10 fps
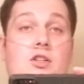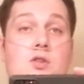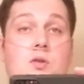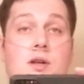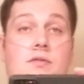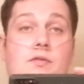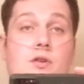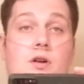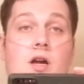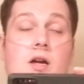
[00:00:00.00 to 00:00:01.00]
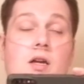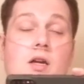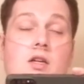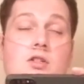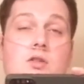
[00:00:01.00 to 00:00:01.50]
Tune in for
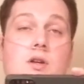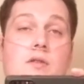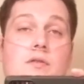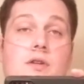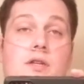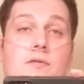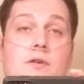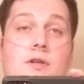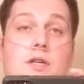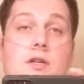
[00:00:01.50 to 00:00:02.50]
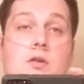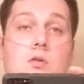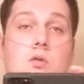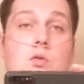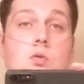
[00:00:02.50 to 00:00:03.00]

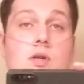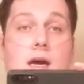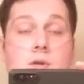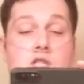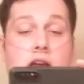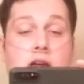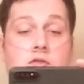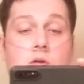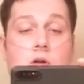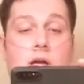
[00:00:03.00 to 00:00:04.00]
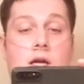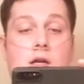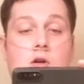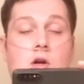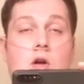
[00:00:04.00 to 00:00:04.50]
Keto Cabbage Casserole.
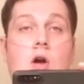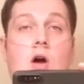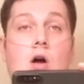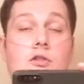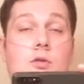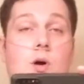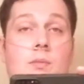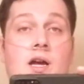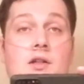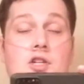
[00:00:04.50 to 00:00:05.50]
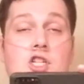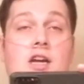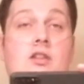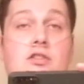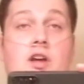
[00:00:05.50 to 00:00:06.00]
And also on my other
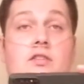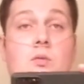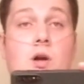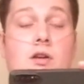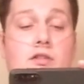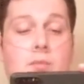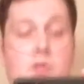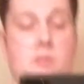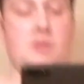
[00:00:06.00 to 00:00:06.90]
channel, Signs and Wonders, I'm going to